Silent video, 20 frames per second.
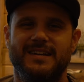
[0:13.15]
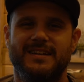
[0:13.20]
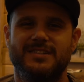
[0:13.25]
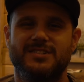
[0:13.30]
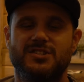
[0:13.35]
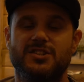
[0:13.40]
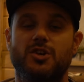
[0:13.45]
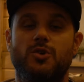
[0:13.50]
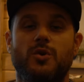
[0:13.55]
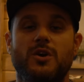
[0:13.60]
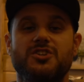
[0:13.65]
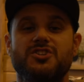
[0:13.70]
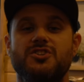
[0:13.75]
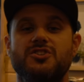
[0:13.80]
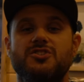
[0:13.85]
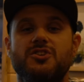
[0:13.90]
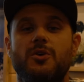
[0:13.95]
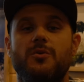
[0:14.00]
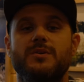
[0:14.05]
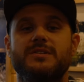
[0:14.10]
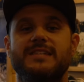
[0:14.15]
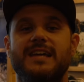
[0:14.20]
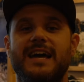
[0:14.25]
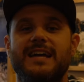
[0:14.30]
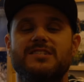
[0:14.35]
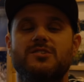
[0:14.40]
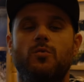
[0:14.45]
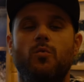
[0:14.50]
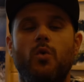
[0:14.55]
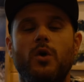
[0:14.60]
So the question is always
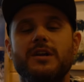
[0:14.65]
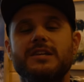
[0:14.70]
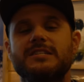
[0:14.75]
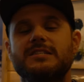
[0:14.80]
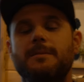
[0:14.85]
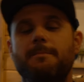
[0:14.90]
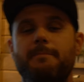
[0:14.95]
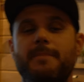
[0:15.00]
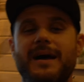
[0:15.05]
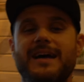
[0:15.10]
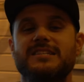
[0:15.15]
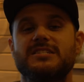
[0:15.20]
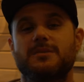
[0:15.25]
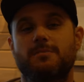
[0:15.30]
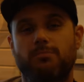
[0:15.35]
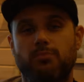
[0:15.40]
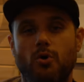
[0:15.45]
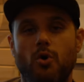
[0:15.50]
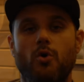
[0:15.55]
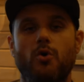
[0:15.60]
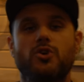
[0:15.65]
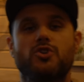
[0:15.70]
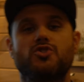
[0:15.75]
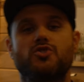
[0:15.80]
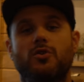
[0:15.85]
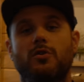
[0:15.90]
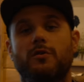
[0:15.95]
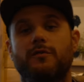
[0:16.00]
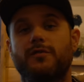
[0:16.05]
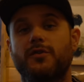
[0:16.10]
asked, what is the best pro
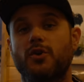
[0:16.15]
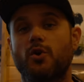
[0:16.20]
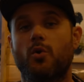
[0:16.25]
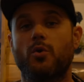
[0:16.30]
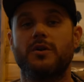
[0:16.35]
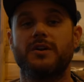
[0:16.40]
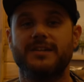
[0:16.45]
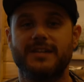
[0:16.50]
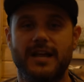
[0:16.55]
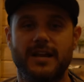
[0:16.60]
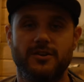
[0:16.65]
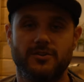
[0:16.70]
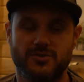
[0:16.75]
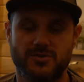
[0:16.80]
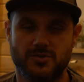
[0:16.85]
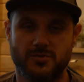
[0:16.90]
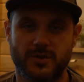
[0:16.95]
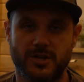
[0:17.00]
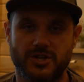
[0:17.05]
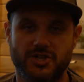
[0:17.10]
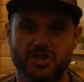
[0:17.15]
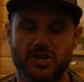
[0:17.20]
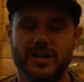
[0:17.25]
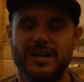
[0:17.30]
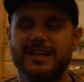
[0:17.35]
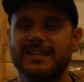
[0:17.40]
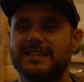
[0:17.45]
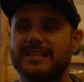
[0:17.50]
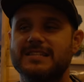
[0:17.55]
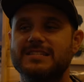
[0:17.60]
controller for your Nintendo Switch?
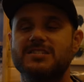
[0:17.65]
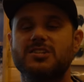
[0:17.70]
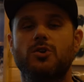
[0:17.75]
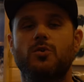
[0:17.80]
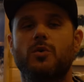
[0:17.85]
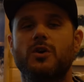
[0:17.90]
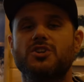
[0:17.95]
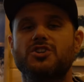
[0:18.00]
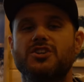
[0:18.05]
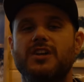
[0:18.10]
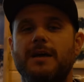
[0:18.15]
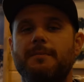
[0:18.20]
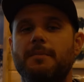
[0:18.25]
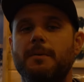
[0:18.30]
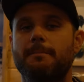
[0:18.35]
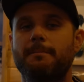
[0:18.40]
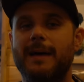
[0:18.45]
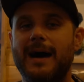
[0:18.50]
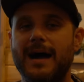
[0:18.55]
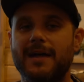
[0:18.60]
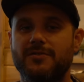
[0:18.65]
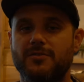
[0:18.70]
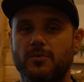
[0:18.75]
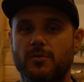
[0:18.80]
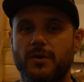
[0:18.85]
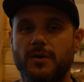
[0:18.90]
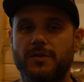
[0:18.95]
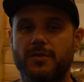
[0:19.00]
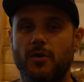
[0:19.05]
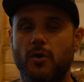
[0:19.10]
This is a question I've been bothered
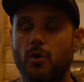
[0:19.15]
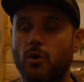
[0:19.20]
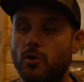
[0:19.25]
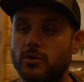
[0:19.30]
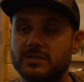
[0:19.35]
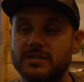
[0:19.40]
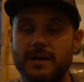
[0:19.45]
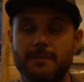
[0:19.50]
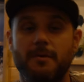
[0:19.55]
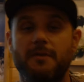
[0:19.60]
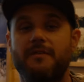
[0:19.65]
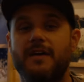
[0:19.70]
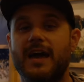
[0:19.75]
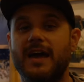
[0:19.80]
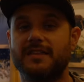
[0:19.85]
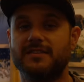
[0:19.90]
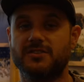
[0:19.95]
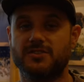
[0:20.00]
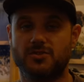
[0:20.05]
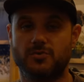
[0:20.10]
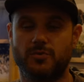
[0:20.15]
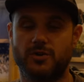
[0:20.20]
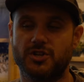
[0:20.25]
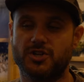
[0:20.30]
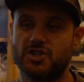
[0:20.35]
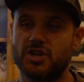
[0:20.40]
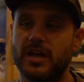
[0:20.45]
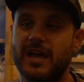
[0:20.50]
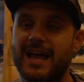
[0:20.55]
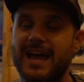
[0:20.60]
with the whole time I've had the
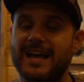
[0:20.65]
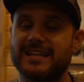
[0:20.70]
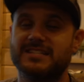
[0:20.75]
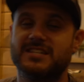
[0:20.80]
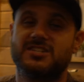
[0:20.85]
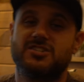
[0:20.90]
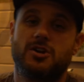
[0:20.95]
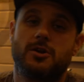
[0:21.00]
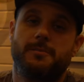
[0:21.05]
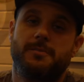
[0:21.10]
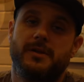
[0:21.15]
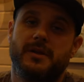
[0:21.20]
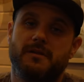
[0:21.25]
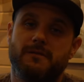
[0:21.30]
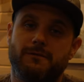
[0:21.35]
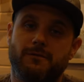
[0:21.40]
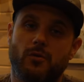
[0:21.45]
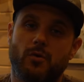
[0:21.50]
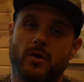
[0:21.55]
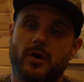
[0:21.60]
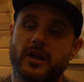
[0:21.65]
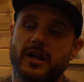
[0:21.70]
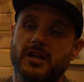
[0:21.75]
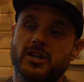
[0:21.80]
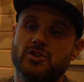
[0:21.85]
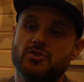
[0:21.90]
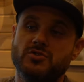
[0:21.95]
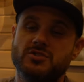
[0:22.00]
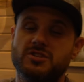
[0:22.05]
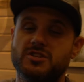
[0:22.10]
Switch. As I started playing Fortnite
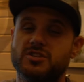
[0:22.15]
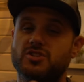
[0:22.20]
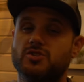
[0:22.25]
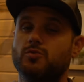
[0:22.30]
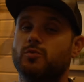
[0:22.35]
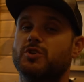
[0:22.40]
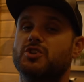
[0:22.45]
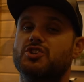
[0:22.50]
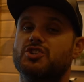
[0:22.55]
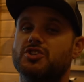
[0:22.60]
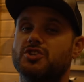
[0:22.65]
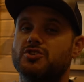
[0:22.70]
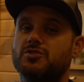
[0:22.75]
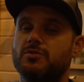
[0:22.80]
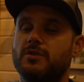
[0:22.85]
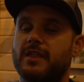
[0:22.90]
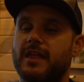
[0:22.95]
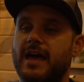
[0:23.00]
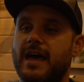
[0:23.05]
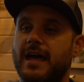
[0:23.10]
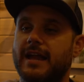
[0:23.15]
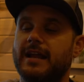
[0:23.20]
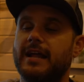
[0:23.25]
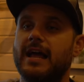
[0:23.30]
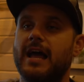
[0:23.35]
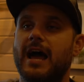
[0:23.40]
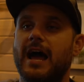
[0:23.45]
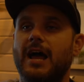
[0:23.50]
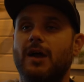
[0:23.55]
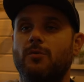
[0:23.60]
and using the Switch to do that,
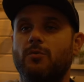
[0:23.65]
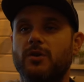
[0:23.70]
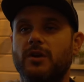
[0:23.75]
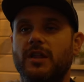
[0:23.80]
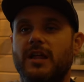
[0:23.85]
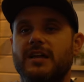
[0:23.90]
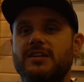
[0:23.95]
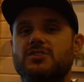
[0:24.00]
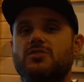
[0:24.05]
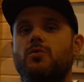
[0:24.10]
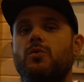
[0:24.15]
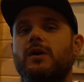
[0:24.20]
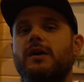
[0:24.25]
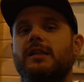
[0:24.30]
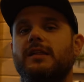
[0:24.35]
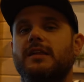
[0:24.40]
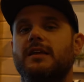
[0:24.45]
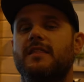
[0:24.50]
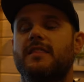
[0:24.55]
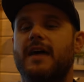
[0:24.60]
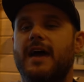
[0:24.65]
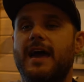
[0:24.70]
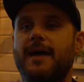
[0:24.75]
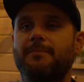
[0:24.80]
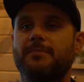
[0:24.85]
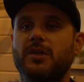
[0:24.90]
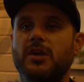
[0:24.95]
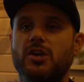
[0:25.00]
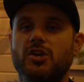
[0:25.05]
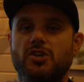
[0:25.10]
I realized quickly
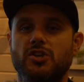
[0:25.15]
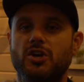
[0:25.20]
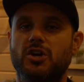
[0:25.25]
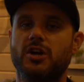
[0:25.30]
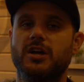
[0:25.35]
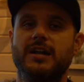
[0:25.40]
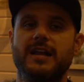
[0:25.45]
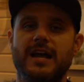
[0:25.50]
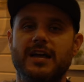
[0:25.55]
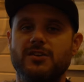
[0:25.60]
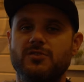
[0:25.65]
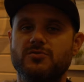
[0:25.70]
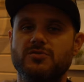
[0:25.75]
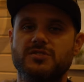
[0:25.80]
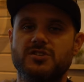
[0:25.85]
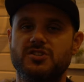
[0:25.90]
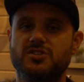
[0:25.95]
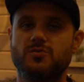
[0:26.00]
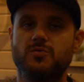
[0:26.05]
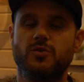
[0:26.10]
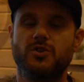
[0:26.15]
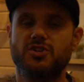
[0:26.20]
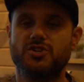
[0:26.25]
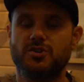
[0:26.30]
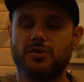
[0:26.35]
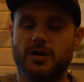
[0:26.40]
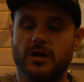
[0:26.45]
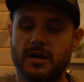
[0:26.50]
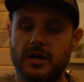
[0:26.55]
that you could not use the Switch